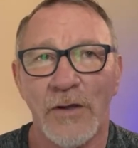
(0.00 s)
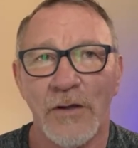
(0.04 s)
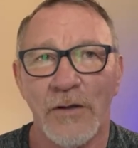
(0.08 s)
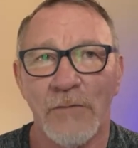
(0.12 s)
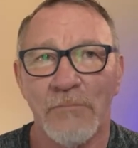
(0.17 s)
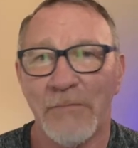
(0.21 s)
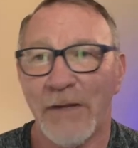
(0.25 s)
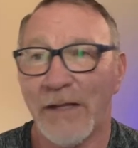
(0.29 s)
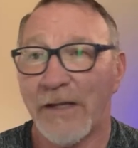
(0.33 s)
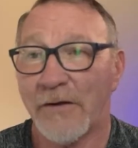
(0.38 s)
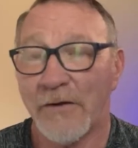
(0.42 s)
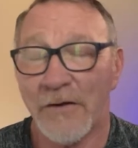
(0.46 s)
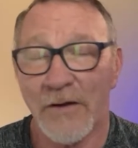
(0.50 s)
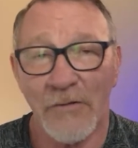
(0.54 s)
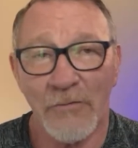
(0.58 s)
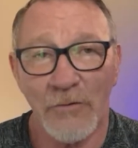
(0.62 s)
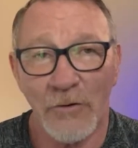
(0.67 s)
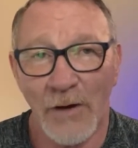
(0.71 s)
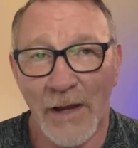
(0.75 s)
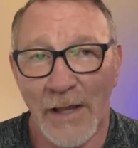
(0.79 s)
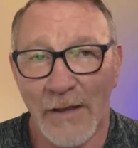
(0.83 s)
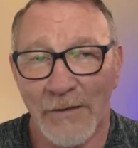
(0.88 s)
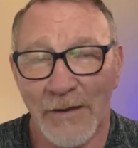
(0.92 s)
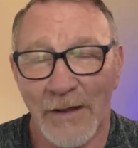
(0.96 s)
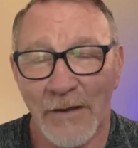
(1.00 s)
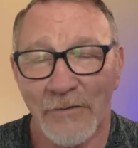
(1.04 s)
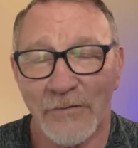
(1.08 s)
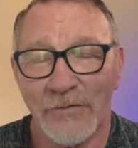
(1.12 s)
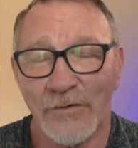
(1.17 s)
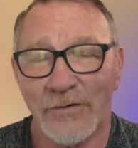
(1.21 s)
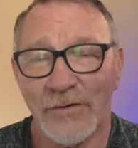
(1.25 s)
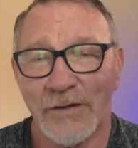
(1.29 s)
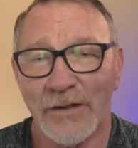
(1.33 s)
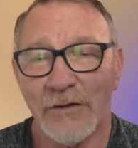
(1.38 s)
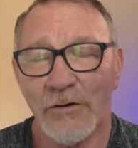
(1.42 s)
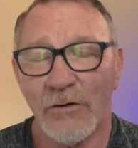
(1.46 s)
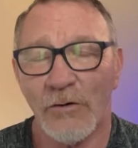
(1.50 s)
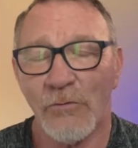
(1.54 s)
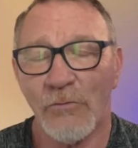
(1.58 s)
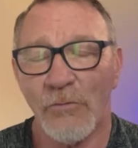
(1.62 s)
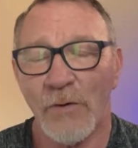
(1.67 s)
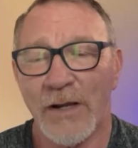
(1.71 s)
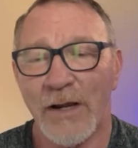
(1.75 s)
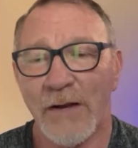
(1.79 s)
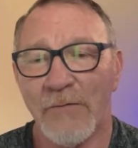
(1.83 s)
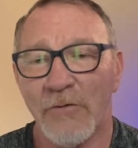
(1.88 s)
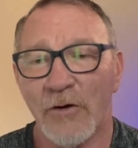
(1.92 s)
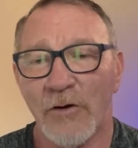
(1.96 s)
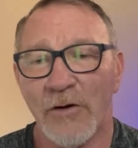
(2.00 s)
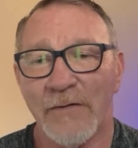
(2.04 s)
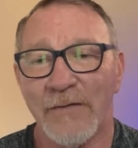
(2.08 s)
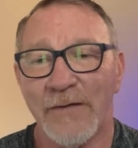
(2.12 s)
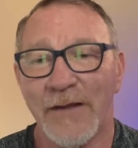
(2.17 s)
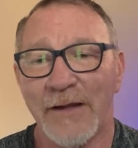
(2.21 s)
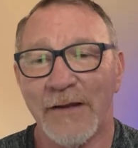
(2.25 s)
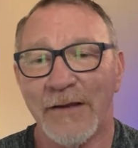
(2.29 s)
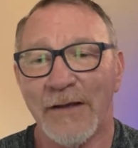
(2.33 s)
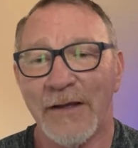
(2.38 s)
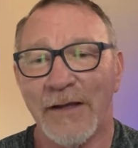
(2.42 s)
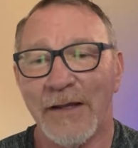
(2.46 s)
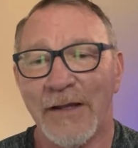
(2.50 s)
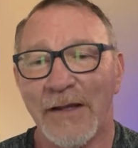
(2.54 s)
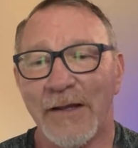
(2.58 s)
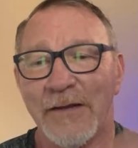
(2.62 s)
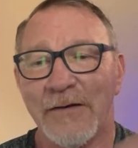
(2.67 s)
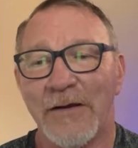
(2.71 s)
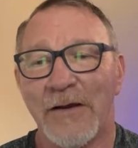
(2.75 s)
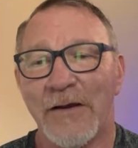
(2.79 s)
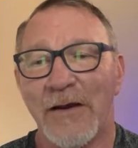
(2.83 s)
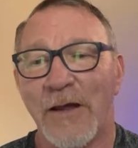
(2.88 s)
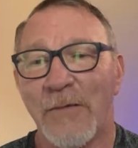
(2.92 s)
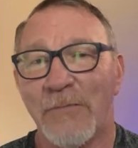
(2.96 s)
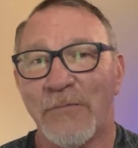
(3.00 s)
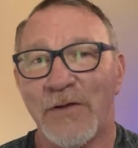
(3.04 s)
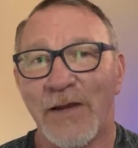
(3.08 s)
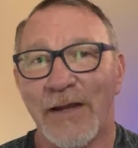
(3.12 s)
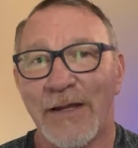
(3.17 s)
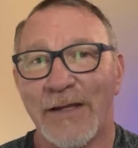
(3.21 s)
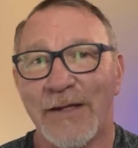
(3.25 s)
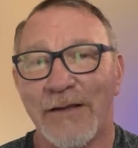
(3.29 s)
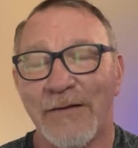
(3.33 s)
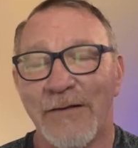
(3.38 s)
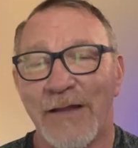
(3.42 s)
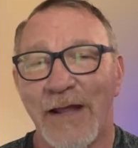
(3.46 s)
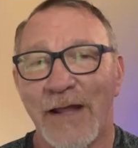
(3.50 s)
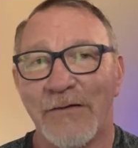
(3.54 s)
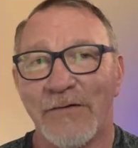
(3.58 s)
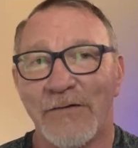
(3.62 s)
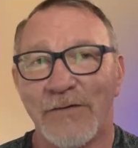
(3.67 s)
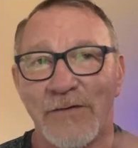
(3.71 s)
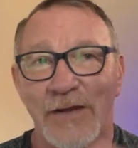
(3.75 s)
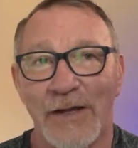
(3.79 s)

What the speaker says: made another LLC or whatever, and then they ended up taking that